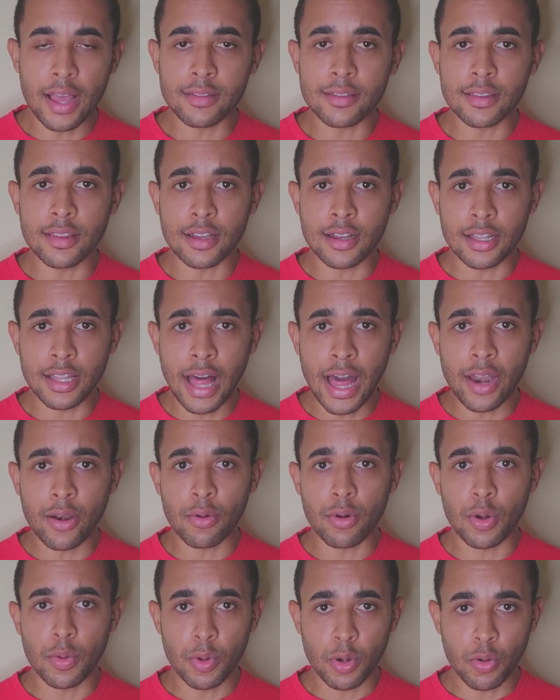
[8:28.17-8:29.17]
of the
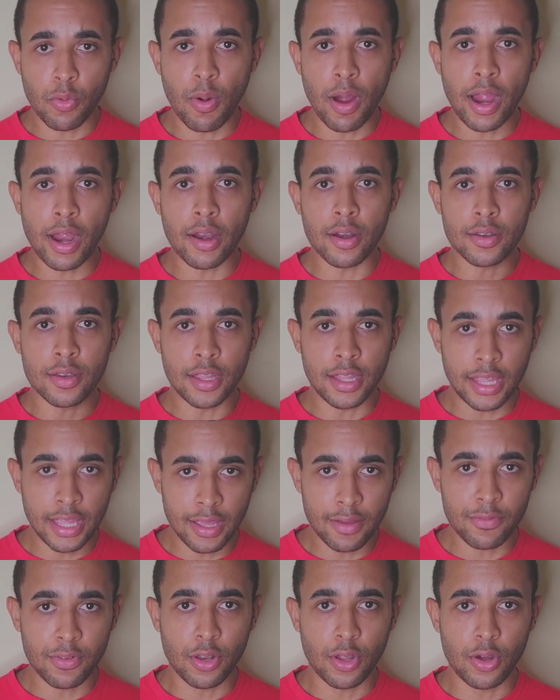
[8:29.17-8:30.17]
collateral required to
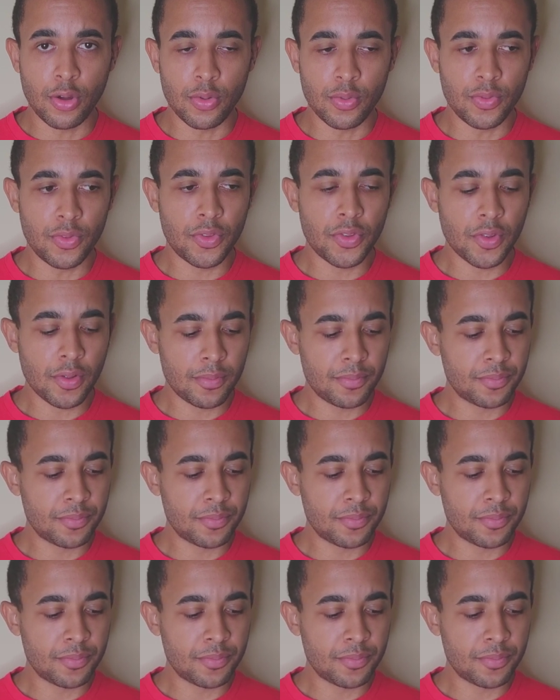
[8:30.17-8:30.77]
give loans,